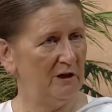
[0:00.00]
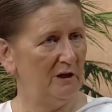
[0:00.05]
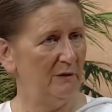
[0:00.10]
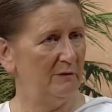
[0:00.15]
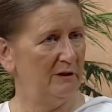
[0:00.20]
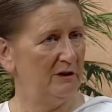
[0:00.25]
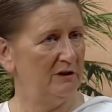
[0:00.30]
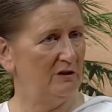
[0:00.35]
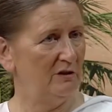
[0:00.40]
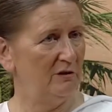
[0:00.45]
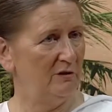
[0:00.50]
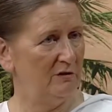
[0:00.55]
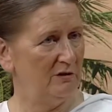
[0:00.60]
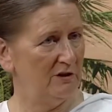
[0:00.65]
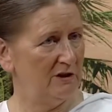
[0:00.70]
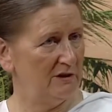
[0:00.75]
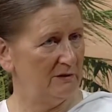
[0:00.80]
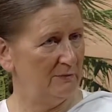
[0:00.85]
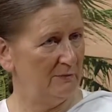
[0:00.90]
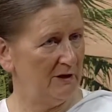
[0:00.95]
coming to
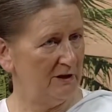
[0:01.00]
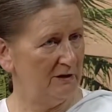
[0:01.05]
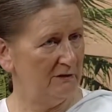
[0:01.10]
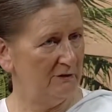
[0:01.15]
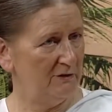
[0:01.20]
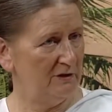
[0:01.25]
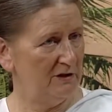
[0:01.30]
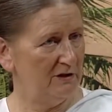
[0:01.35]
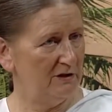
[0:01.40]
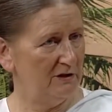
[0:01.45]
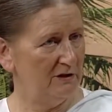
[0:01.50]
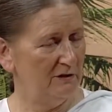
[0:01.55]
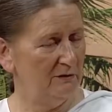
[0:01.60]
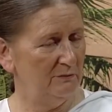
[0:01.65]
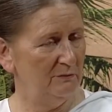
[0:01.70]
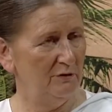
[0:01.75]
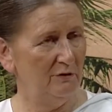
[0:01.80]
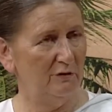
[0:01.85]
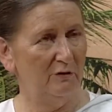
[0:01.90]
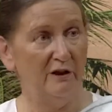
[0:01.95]
God as a man of
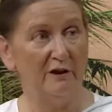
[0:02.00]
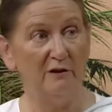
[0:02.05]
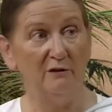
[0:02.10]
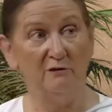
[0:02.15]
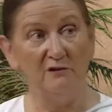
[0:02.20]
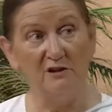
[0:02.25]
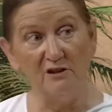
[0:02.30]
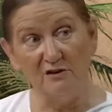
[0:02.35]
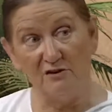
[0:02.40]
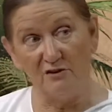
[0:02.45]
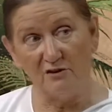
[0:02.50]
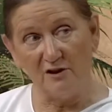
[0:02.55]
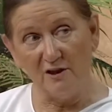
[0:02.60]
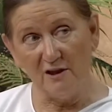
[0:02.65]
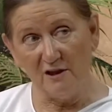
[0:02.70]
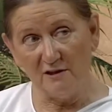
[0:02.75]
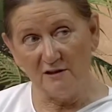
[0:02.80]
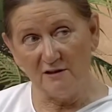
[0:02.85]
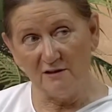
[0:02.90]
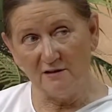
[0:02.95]
wisdom, or are you
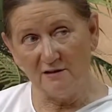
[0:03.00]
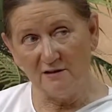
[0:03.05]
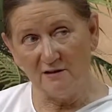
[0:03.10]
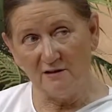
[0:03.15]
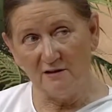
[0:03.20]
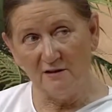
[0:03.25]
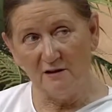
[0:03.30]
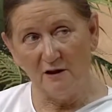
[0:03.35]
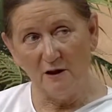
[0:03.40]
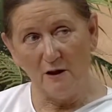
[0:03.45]
distressed?